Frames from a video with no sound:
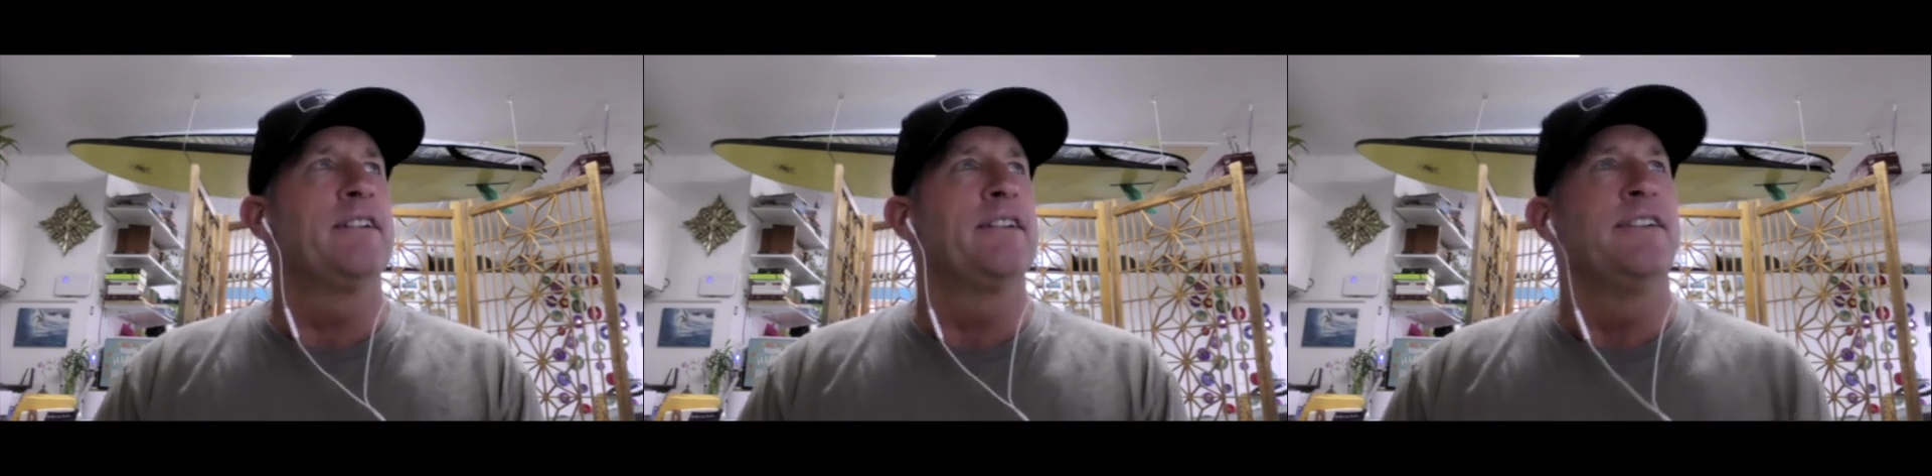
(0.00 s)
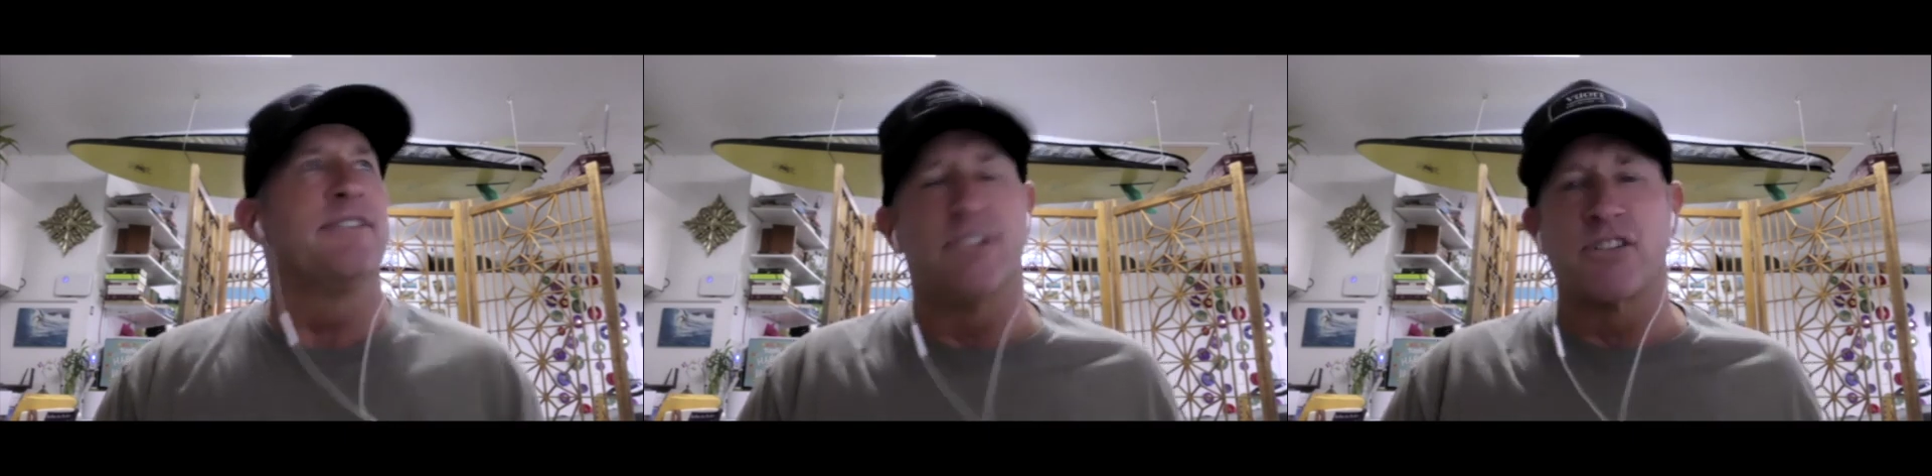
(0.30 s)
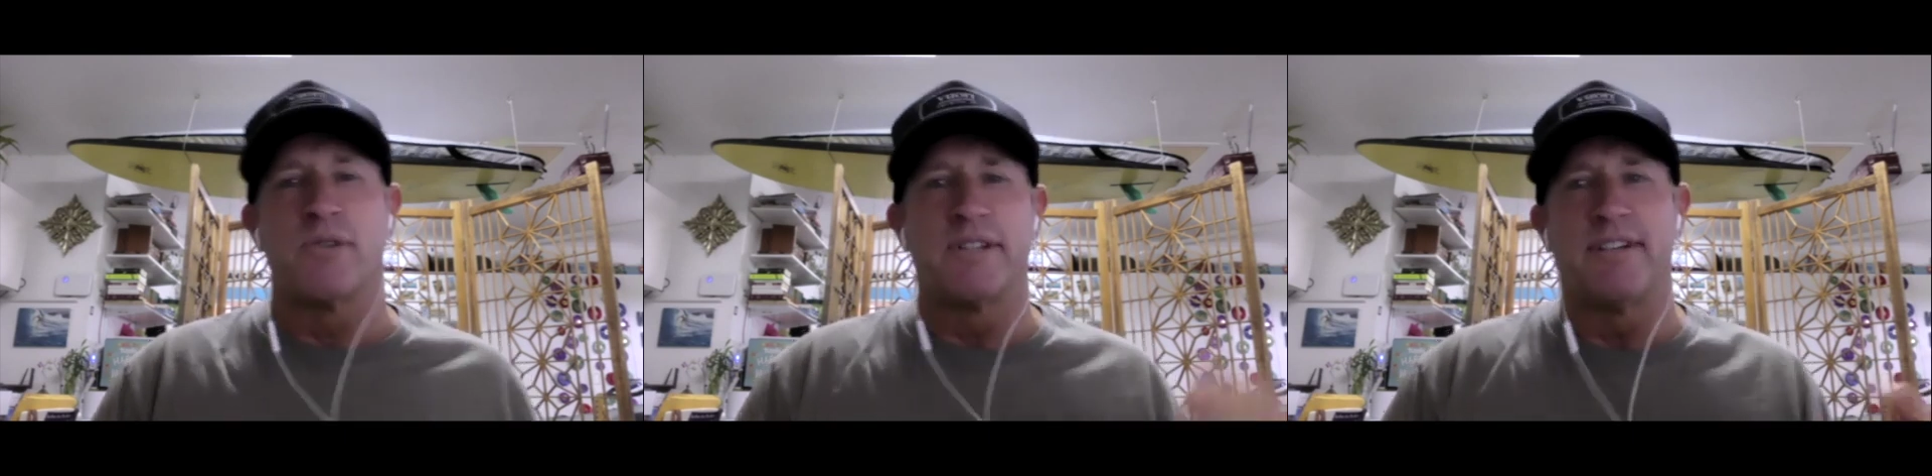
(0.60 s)
is this
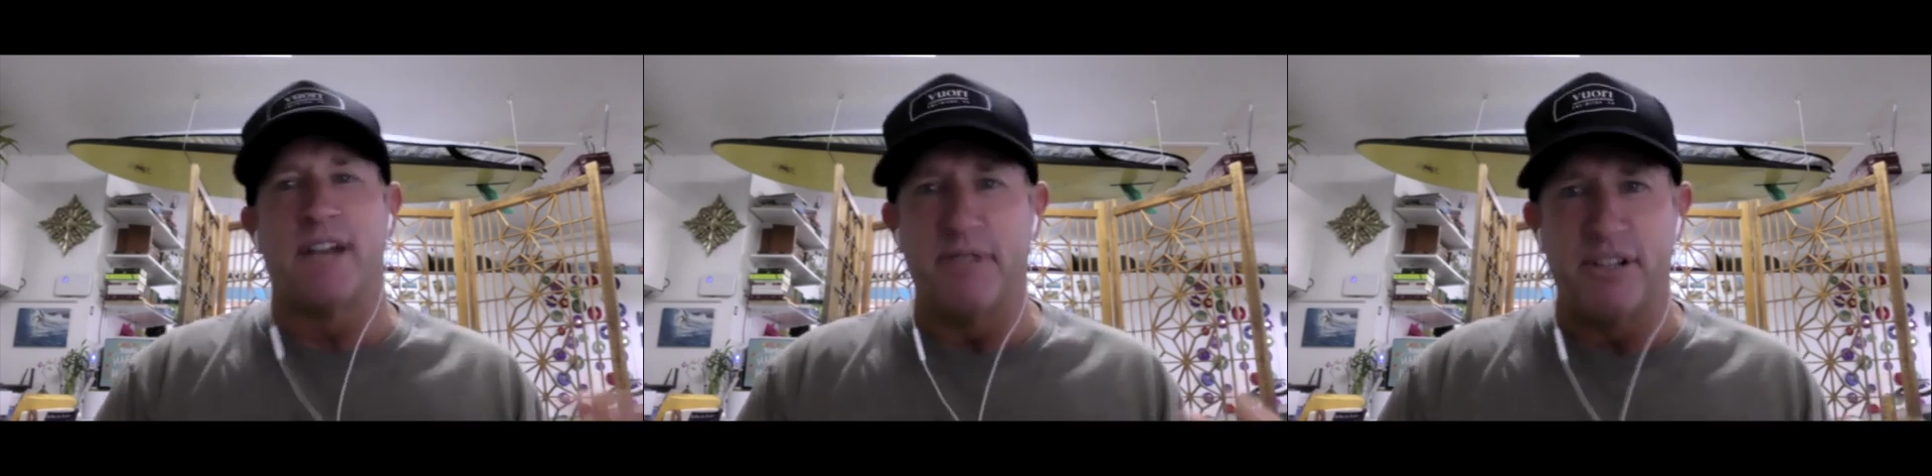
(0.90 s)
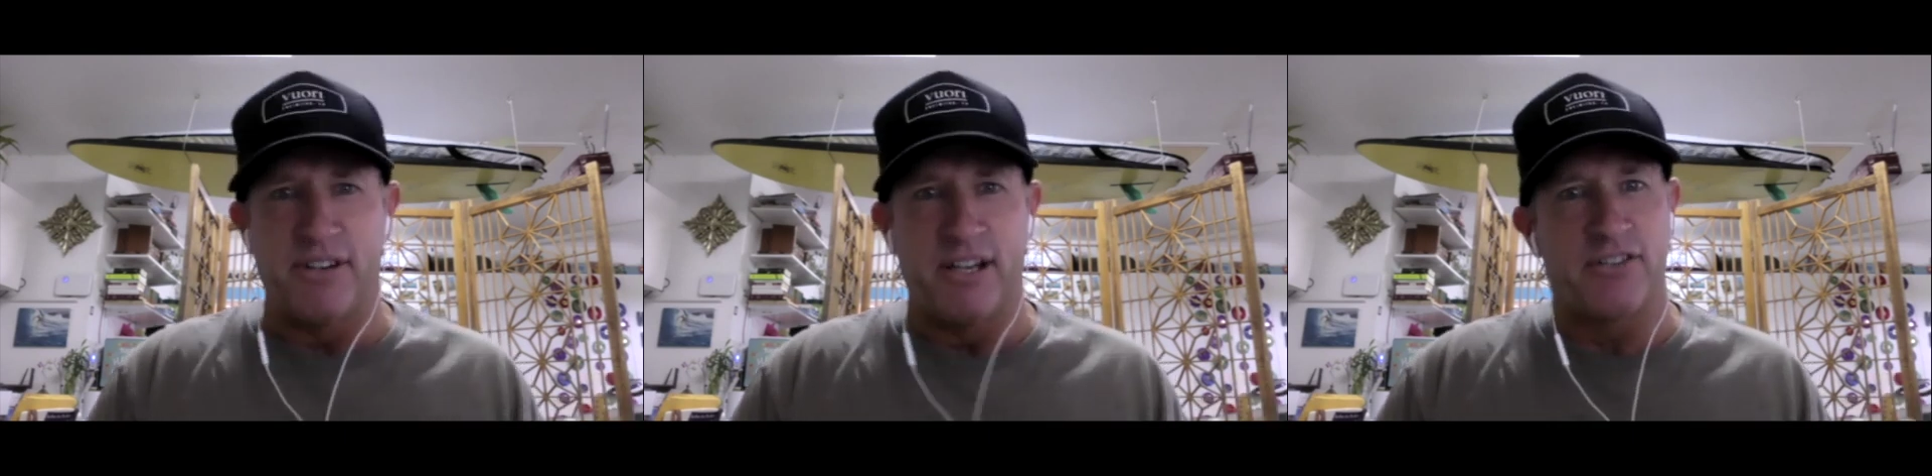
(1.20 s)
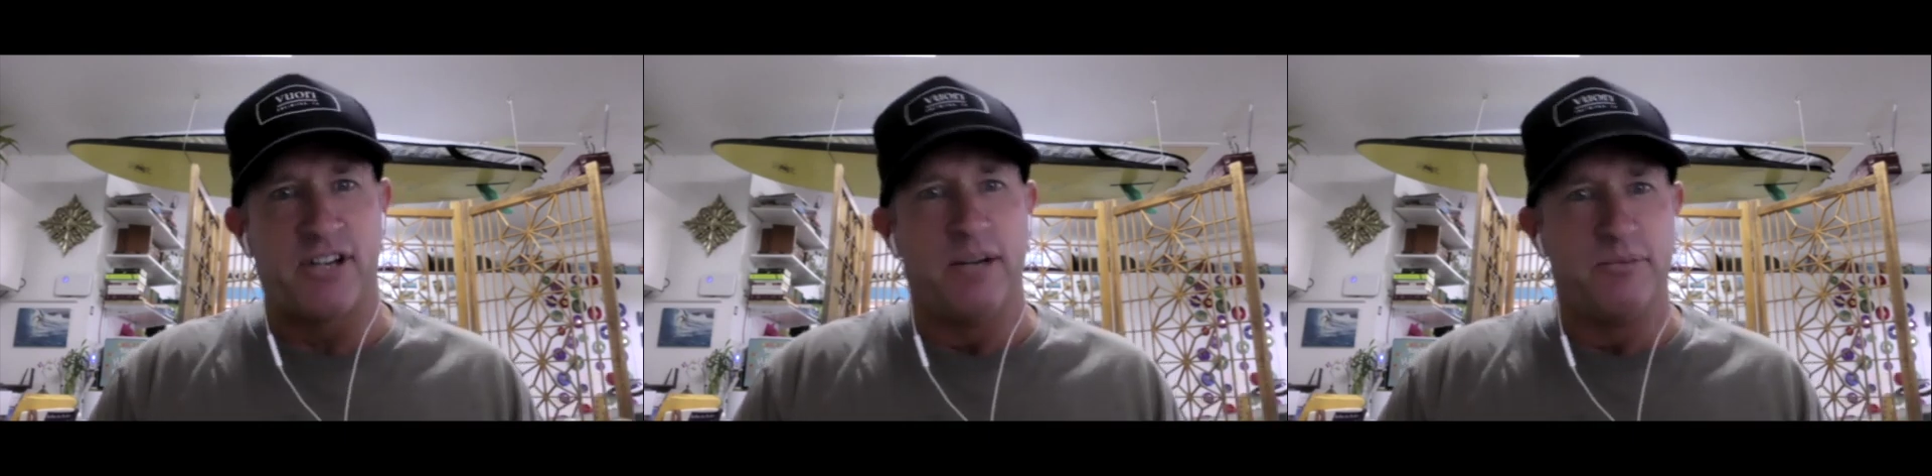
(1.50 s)
what the WSL's
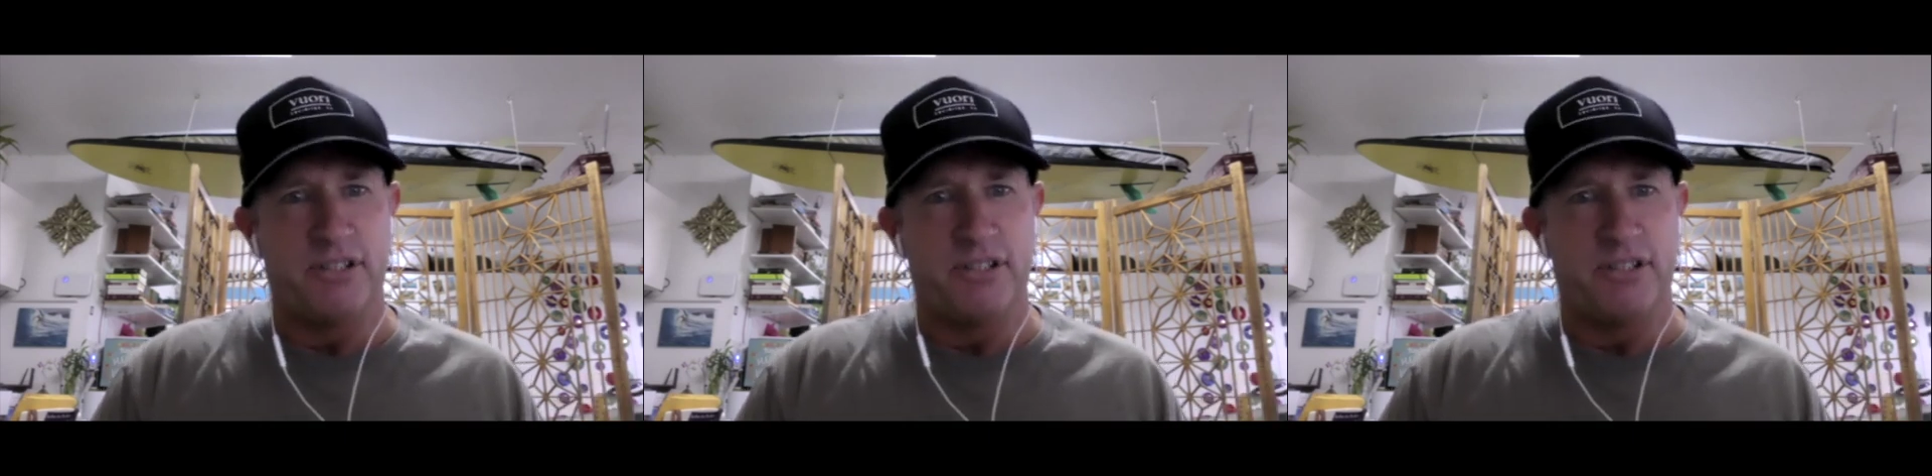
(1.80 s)
come